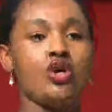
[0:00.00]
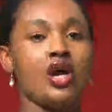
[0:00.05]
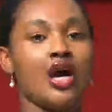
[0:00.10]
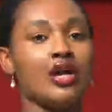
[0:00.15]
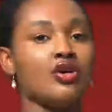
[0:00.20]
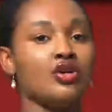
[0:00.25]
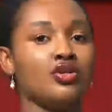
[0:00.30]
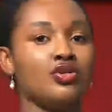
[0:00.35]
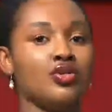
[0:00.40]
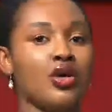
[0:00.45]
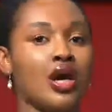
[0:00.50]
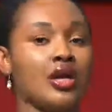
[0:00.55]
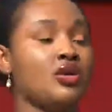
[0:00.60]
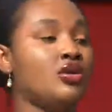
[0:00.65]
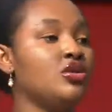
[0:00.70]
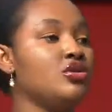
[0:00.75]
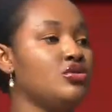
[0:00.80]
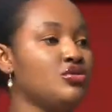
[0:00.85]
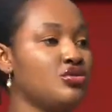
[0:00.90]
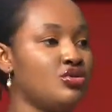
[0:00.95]
You can
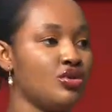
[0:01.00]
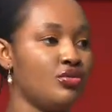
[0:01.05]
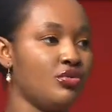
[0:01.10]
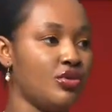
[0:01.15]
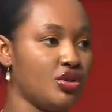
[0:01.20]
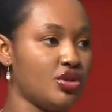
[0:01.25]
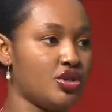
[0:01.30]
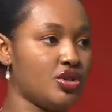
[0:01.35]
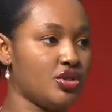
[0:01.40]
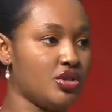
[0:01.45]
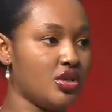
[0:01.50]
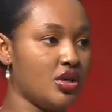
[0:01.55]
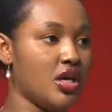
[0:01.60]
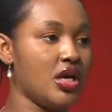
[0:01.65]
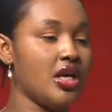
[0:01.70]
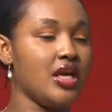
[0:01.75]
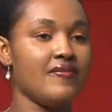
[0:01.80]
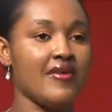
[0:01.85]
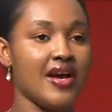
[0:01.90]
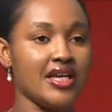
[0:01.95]
only do so much.
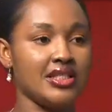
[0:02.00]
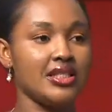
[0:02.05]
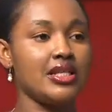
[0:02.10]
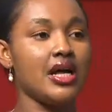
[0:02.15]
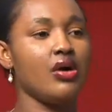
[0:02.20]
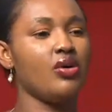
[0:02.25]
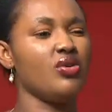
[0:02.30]
If I see that,